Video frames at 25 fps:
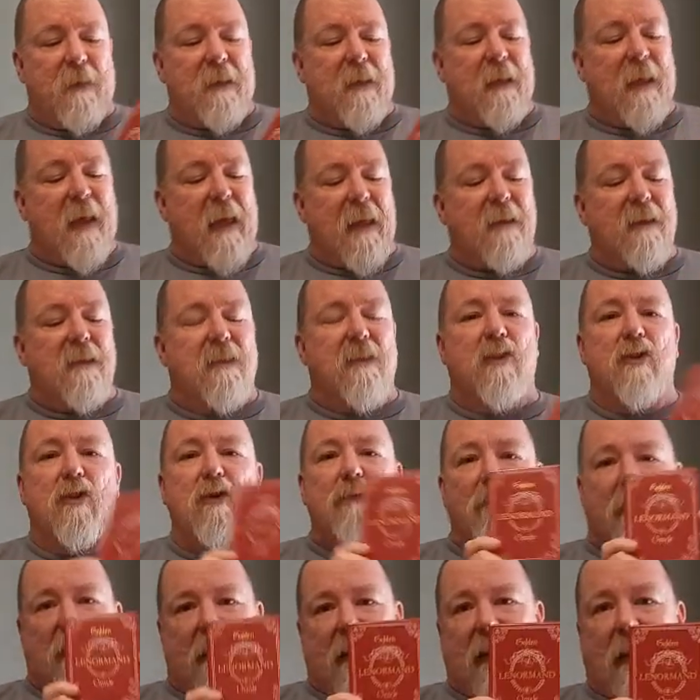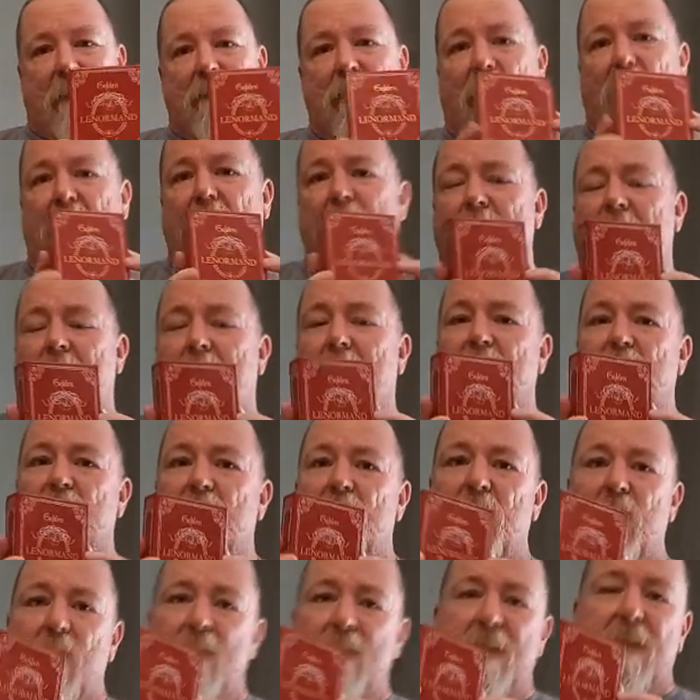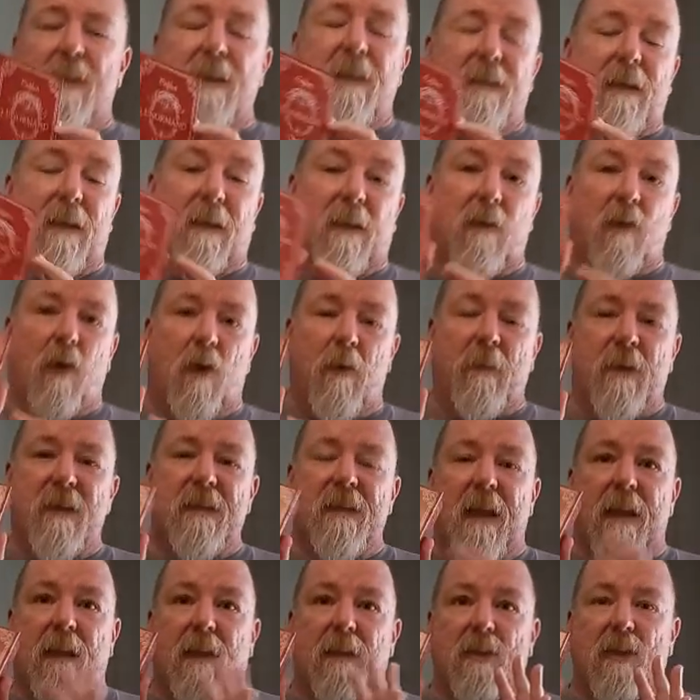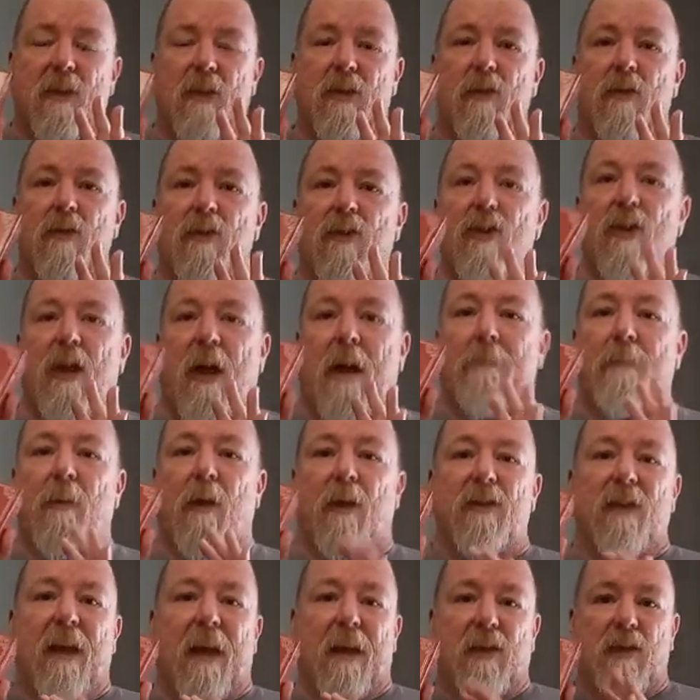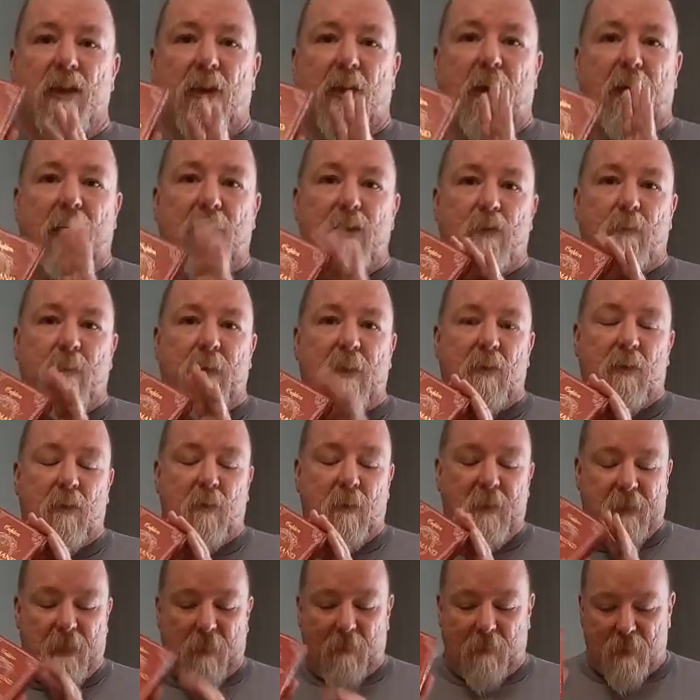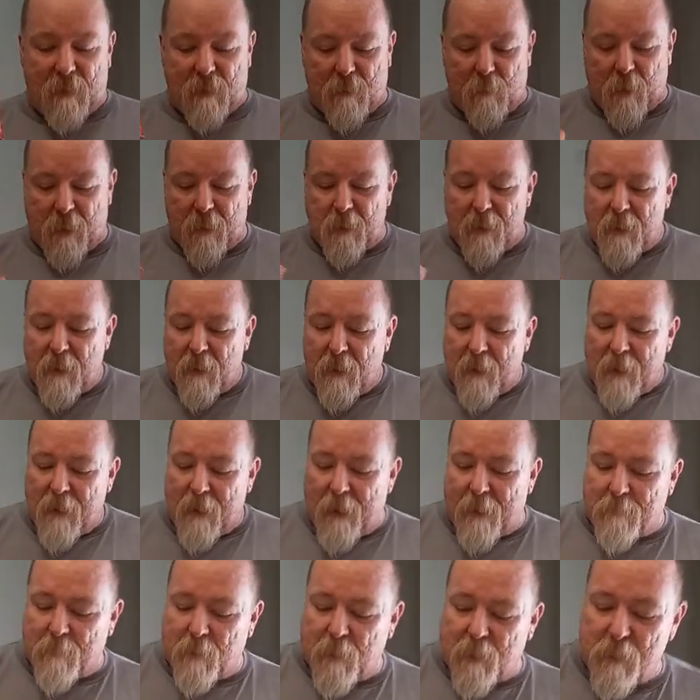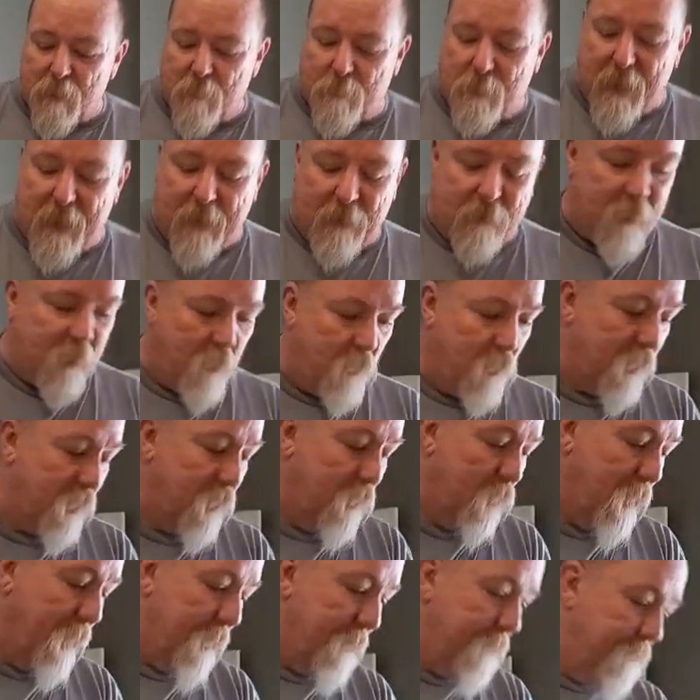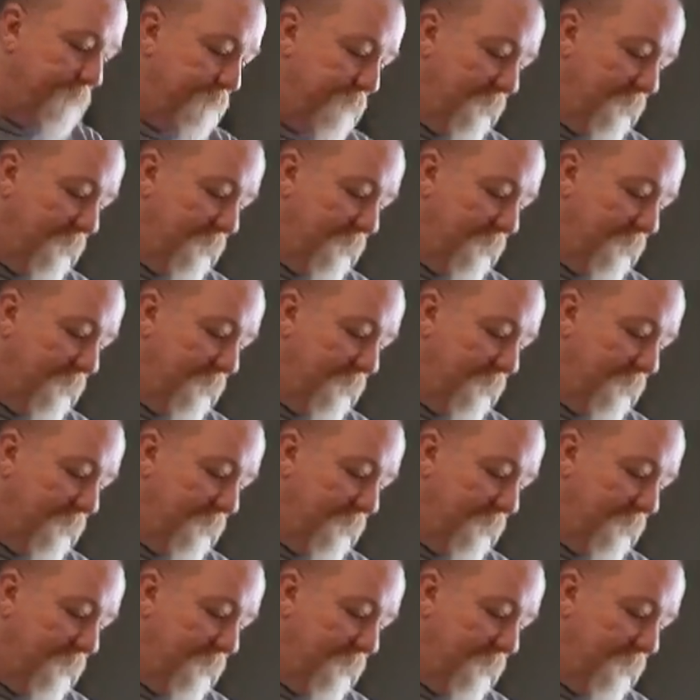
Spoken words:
but again, it's too big. I'm not going to be able to use this. It's a Lenormand deck. It's huge, so I'm not actually going to be using this one. I'm going to pack that one away.